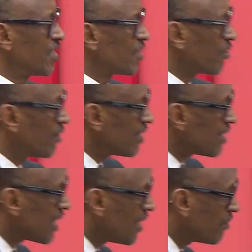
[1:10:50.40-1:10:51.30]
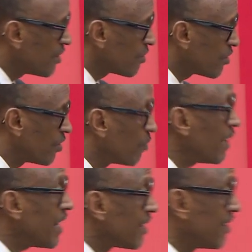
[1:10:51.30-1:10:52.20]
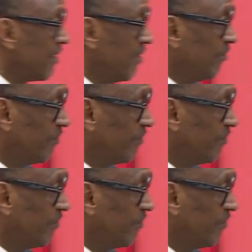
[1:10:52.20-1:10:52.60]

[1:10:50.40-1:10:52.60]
So this is how the situation, but